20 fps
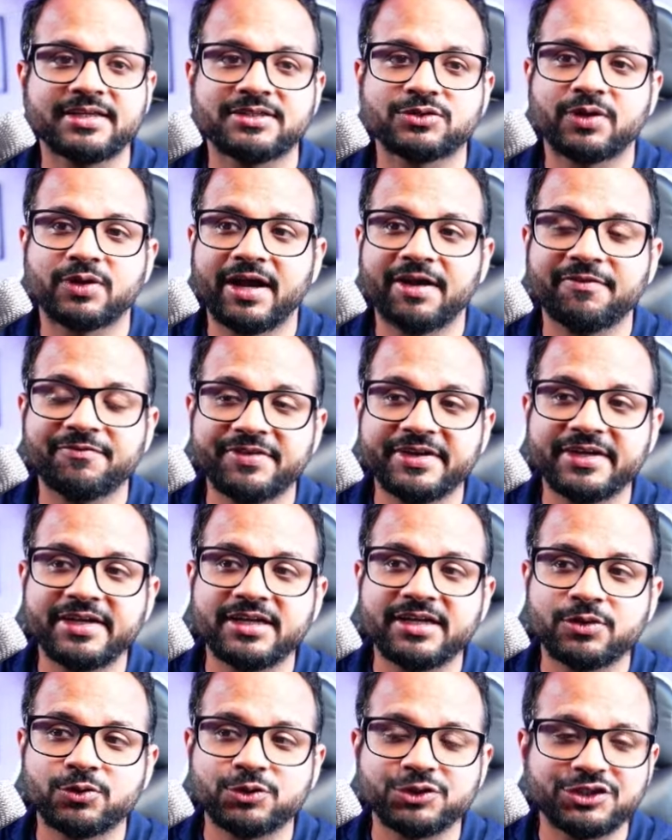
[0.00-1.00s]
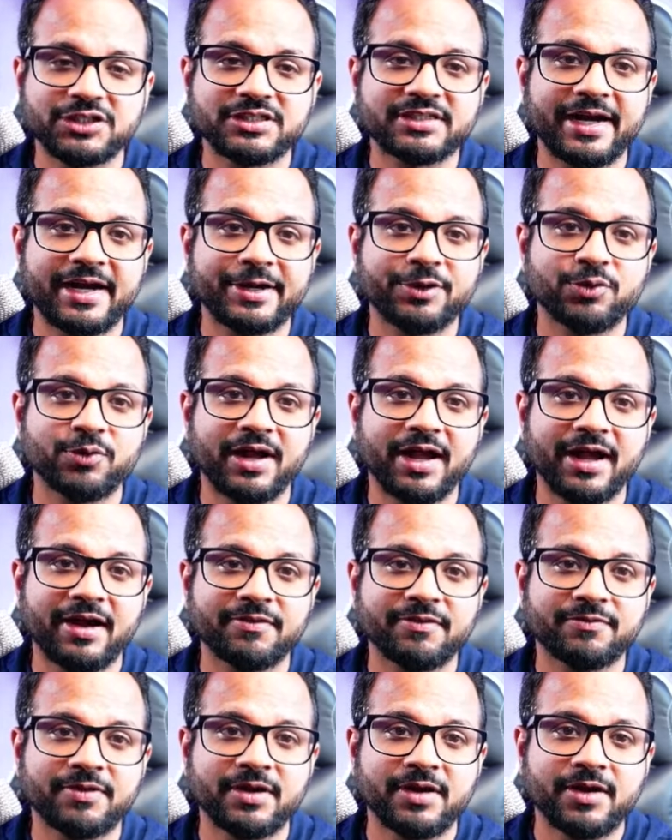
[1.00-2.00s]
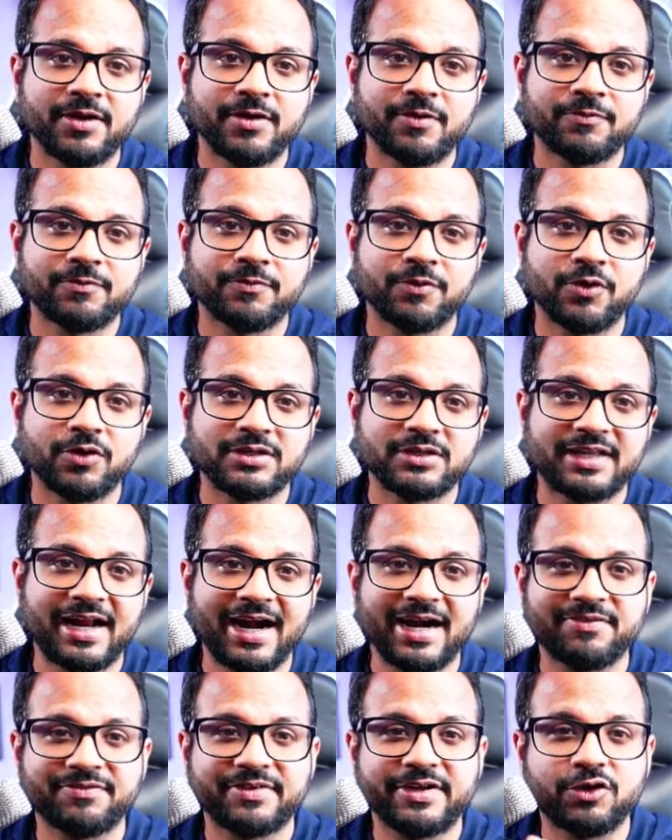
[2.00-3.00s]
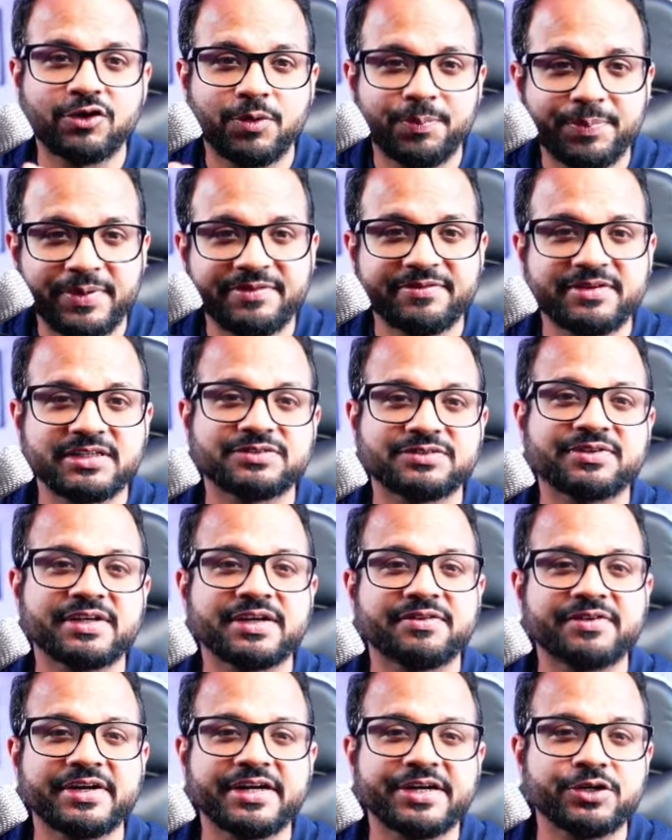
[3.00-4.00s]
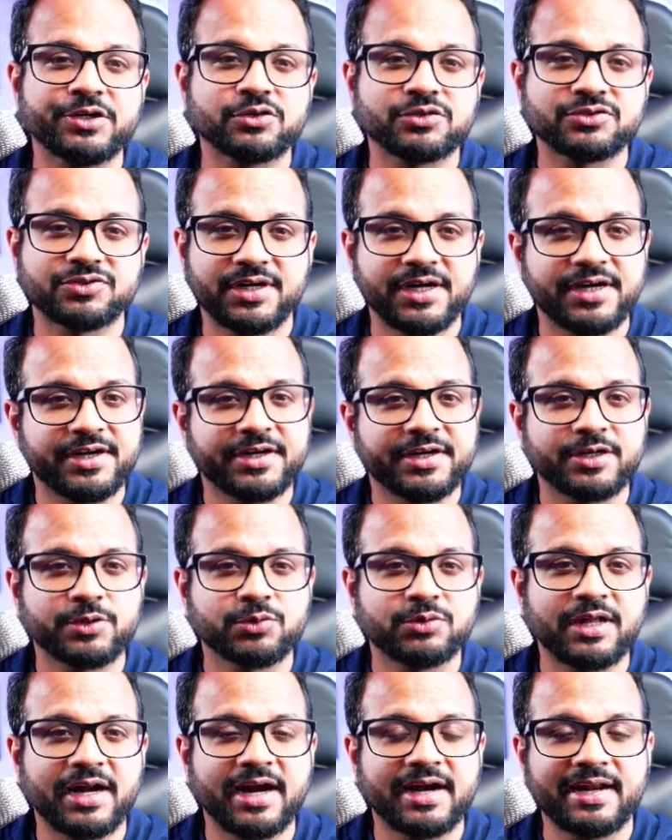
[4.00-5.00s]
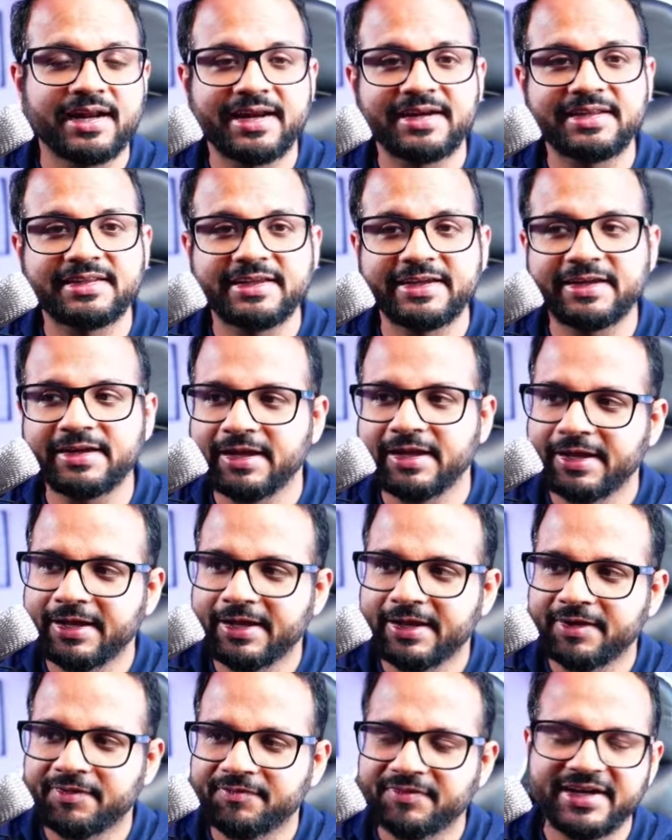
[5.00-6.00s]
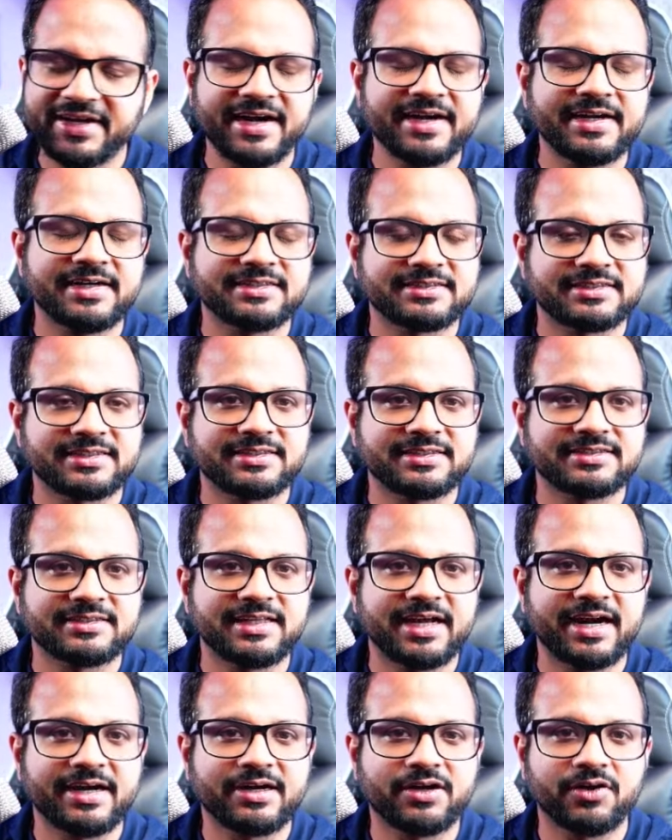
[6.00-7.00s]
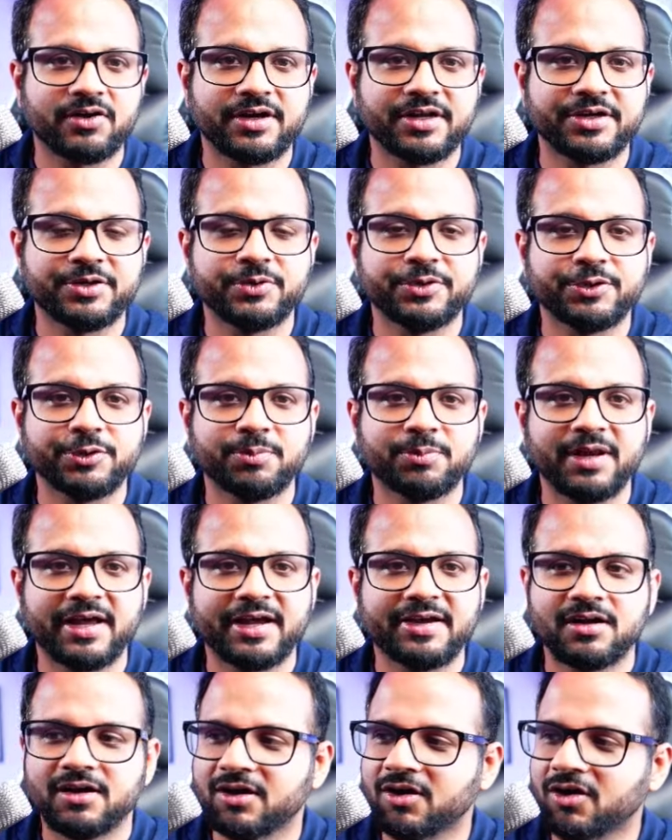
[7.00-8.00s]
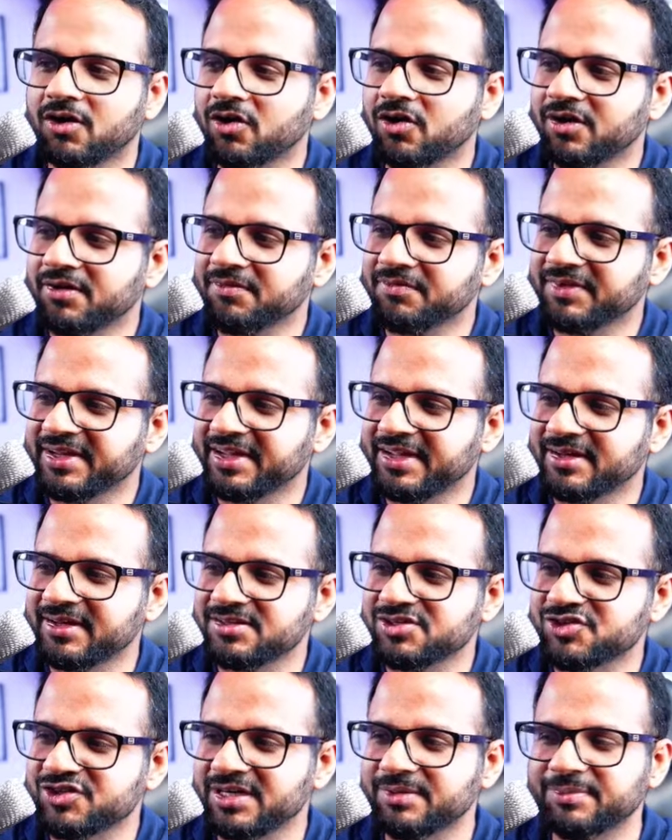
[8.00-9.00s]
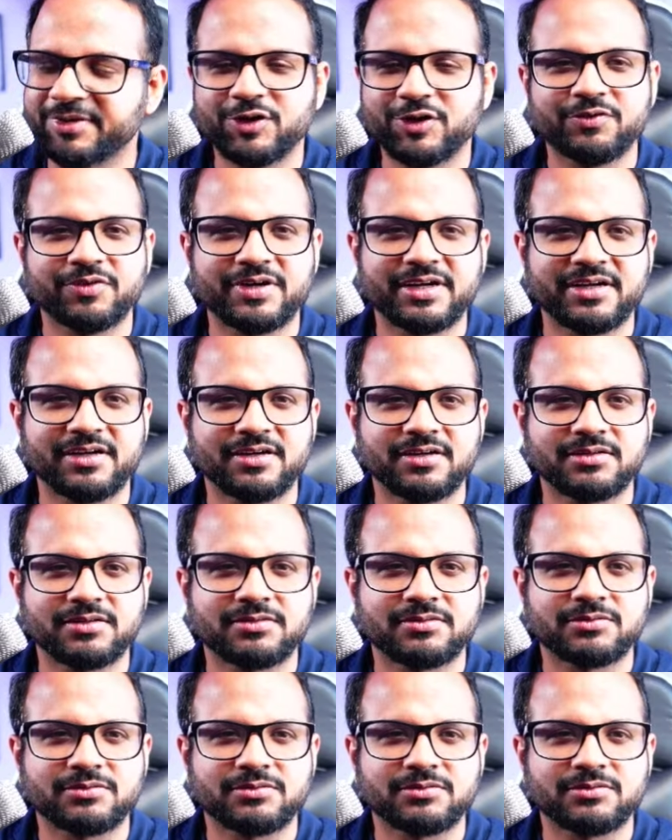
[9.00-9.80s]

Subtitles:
So every question that you have for that week or previous week videos related to that, anything, we can discuss that on a YouTube live, or we can stream it over here.